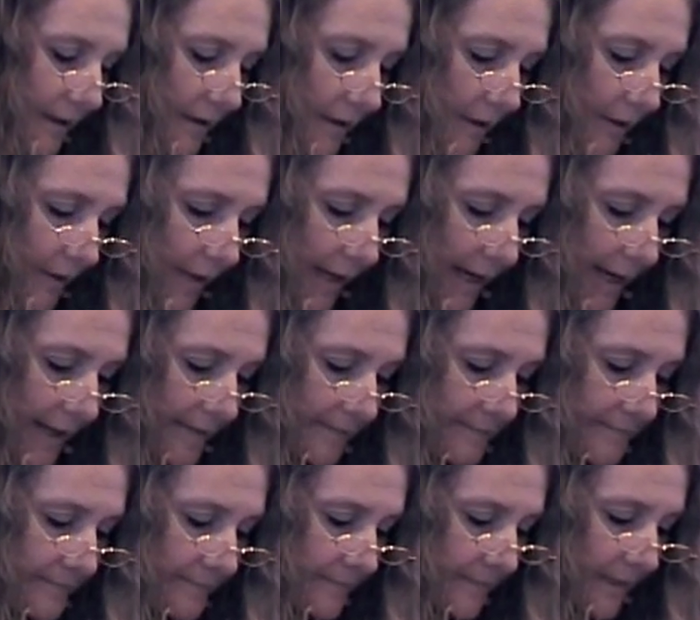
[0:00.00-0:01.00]

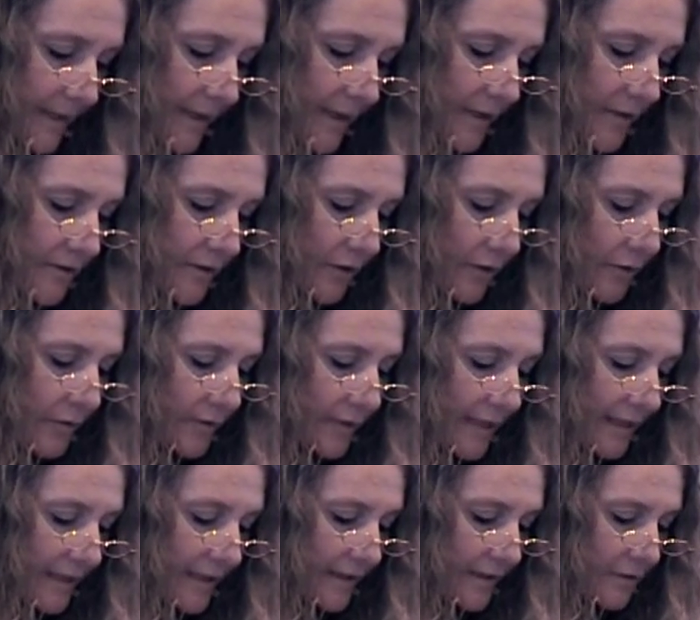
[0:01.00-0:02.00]
Okay? So you
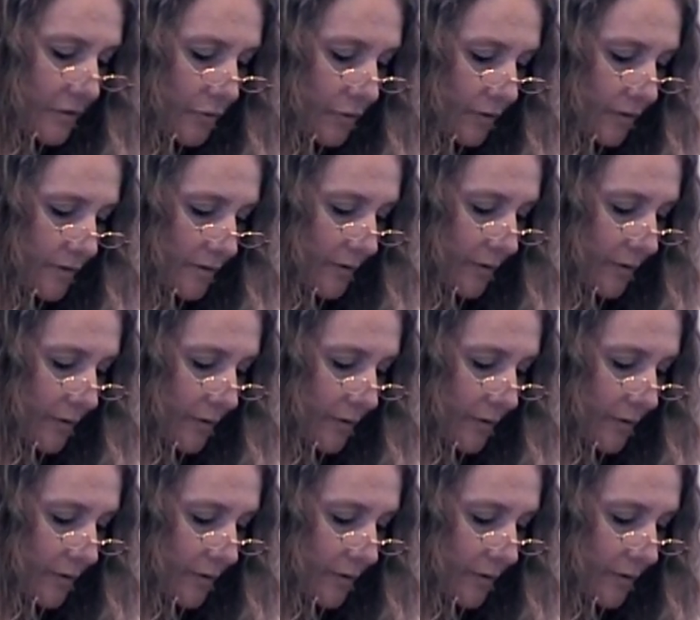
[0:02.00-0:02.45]
needed a tool to